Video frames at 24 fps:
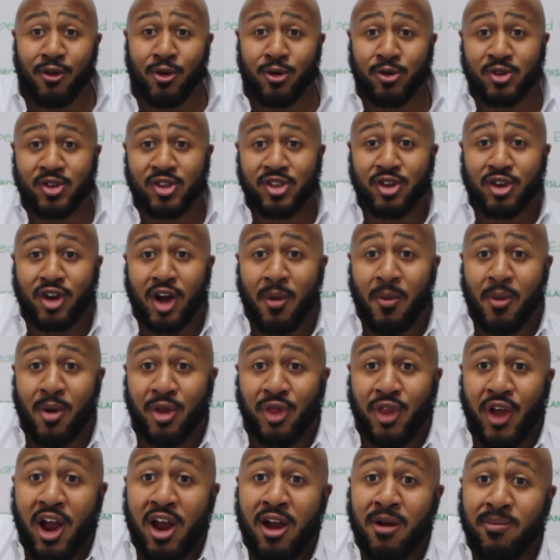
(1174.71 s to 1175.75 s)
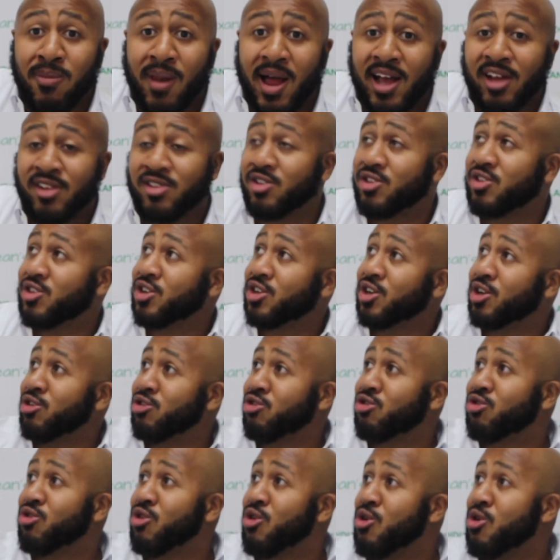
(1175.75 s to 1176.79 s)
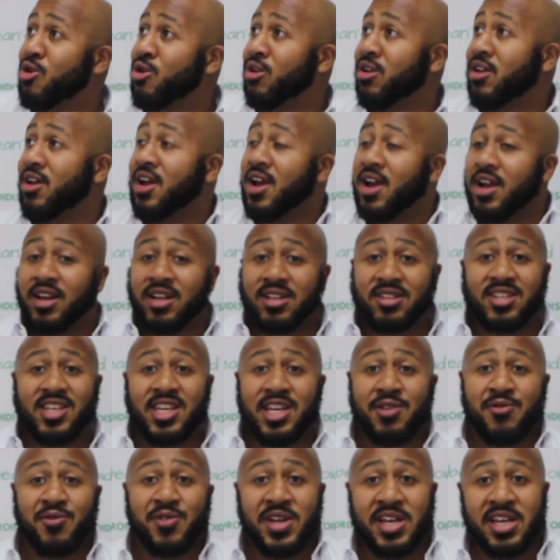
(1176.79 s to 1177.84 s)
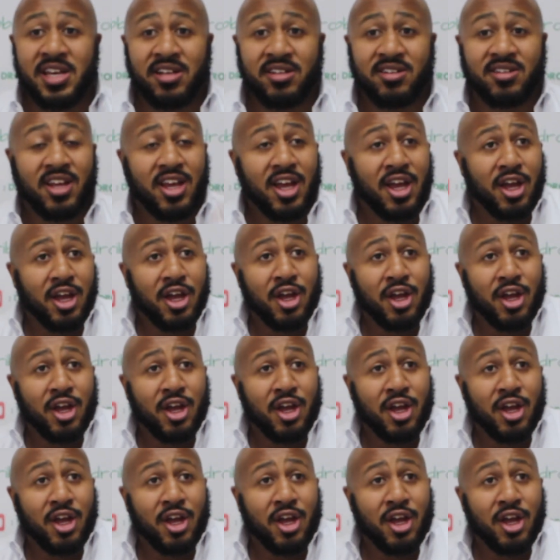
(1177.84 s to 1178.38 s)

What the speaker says: Phones are still coming with IR blasters to control the TVs.